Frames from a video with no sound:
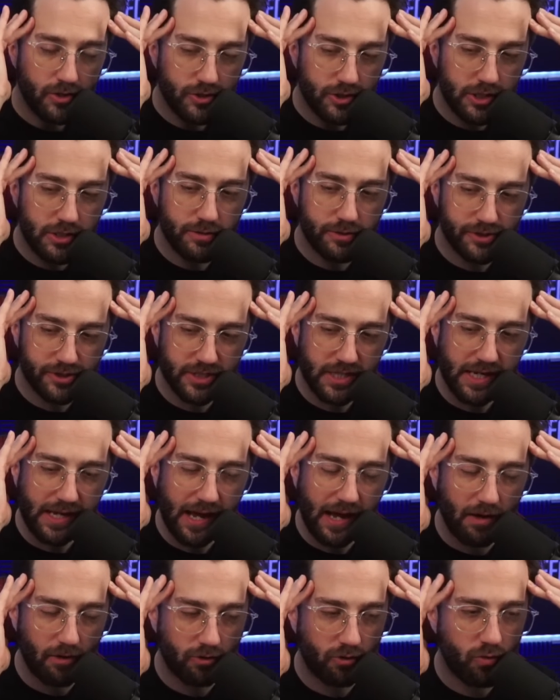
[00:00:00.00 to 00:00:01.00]
Do you see
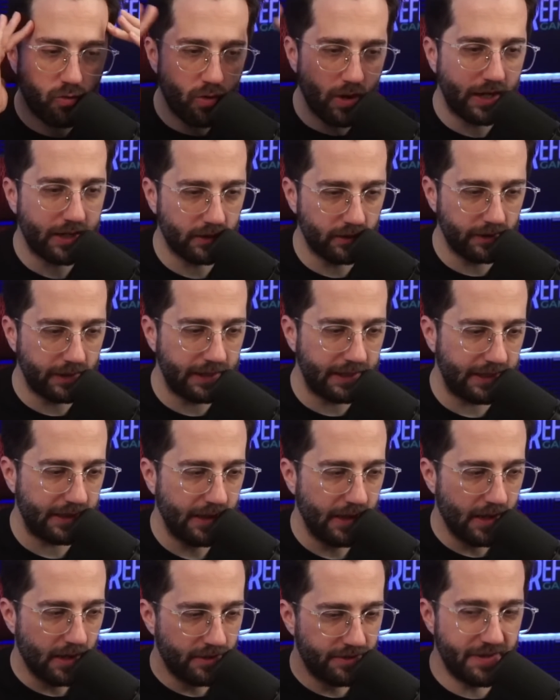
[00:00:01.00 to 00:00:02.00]
how
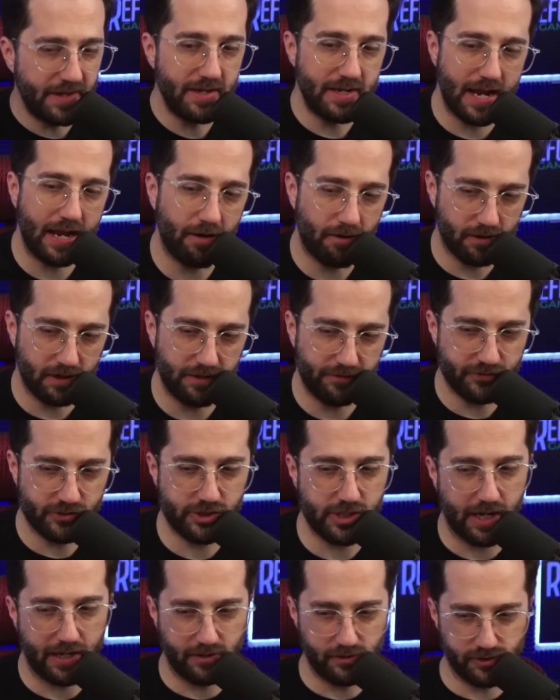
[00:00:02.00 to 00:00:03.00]
quickly the narrative
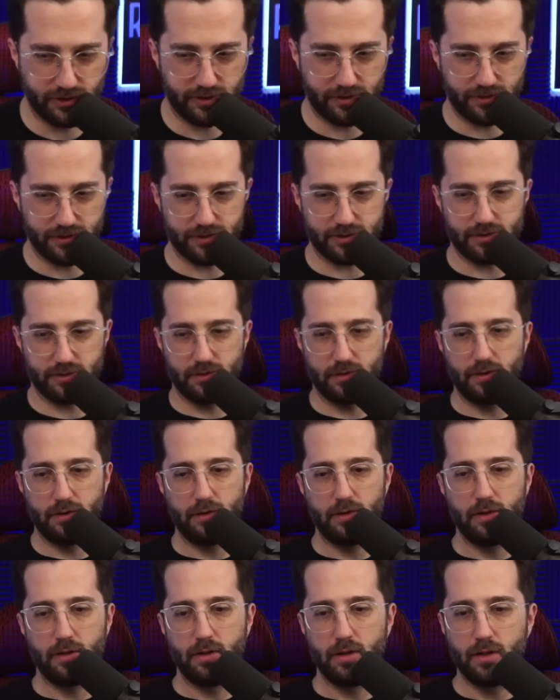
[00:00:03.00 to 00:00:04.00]
changes?
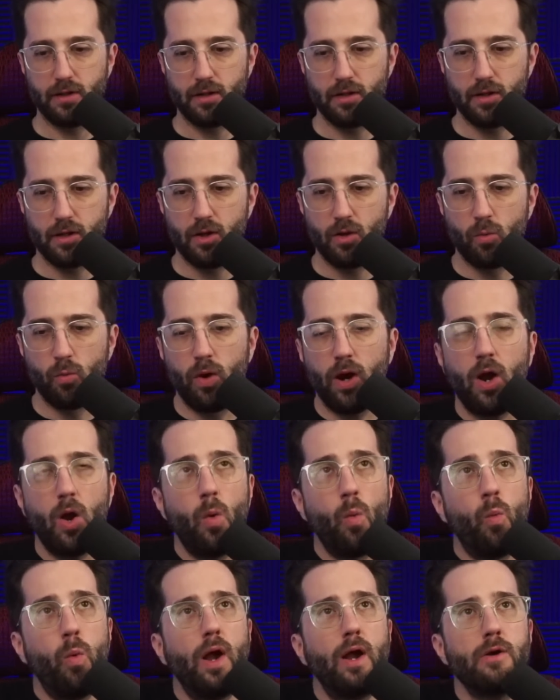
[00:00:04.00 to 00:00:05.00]

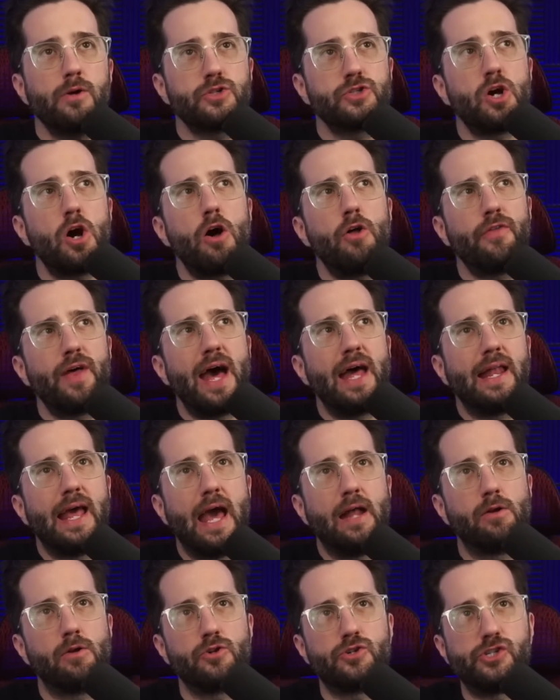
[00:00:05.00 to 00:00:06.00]
Where's all that
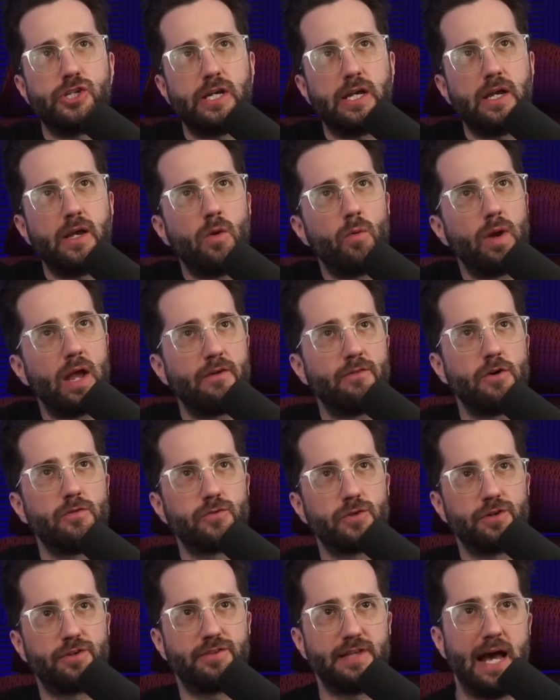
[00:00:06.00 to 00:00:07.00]
energy? We have
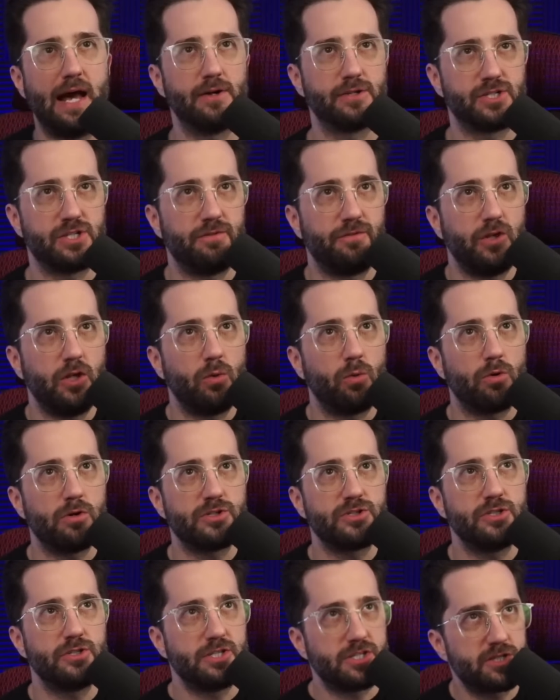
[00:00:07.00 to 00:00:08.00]
over 1,000
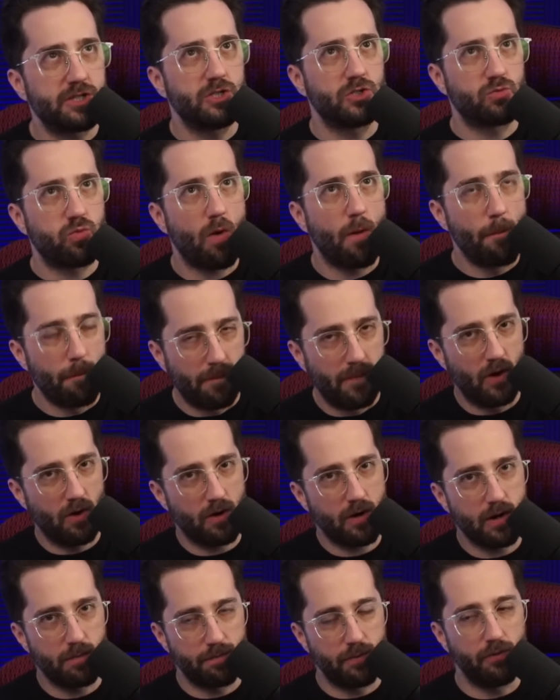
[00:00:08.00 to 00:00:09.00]
viewers. This is
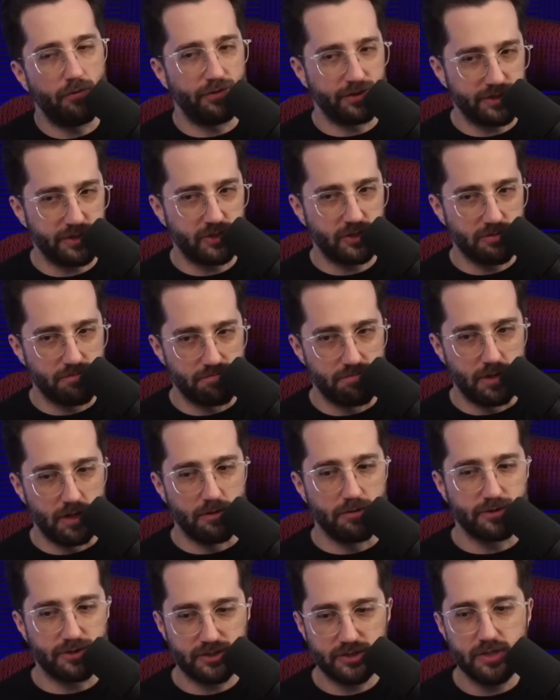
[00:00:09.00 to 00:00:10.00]
remarkable. This is the
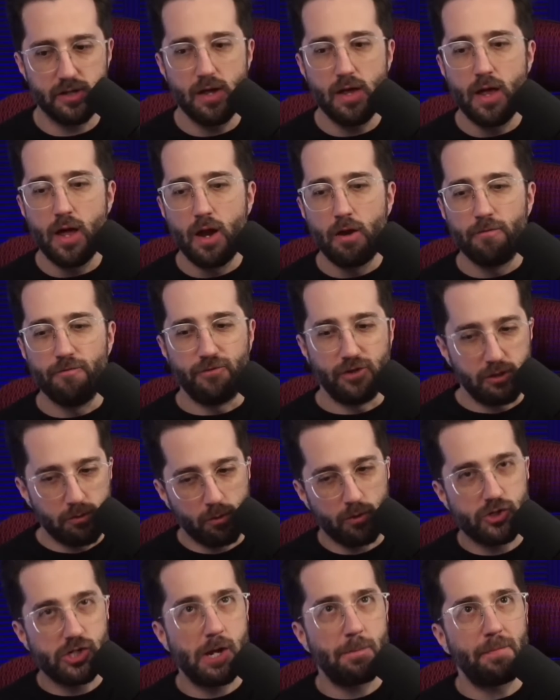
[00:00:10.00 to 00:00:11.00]
most
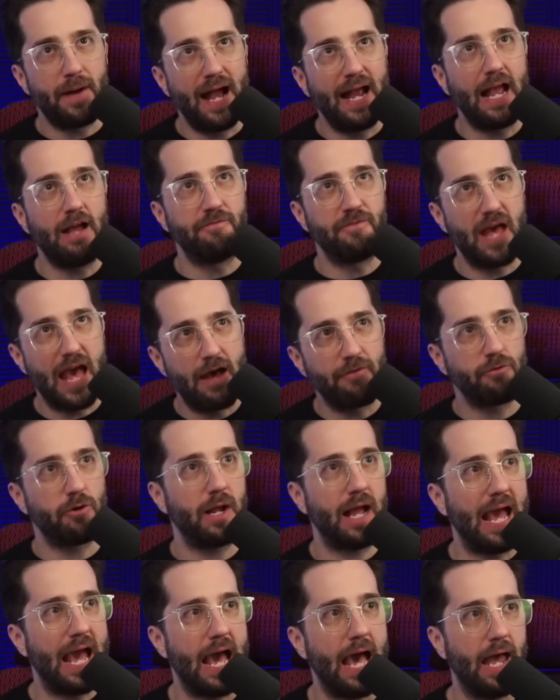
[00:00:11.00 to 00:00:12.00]
viewership I have
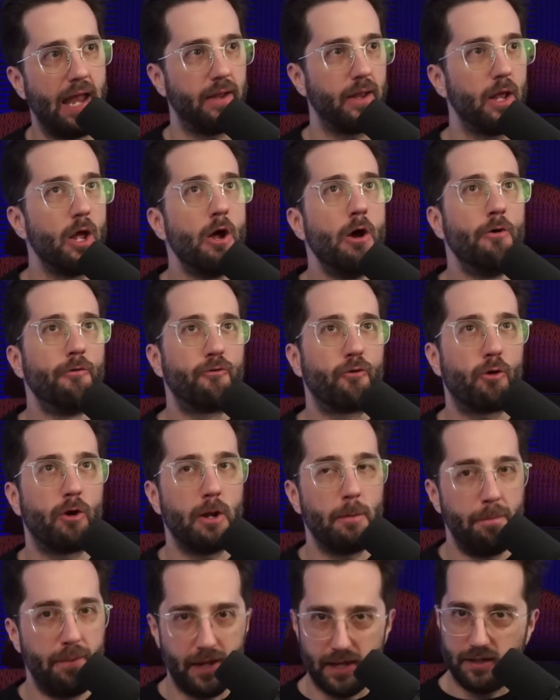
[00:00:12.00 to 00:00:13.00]
ever had for
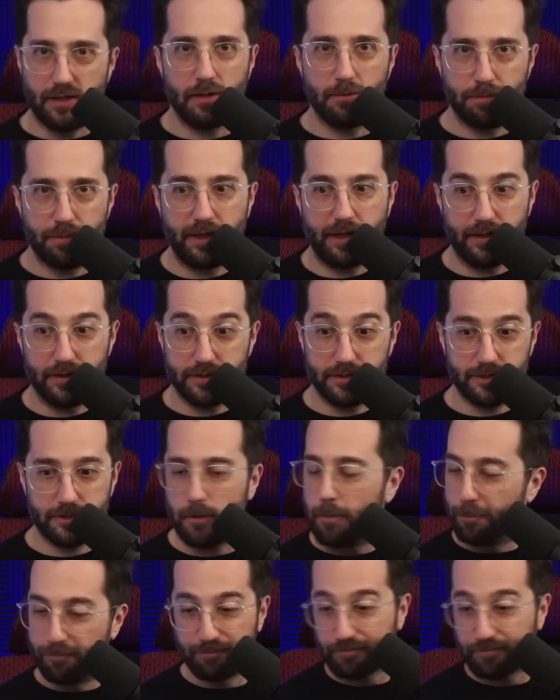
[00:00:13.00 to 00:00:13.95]
an opinion piece.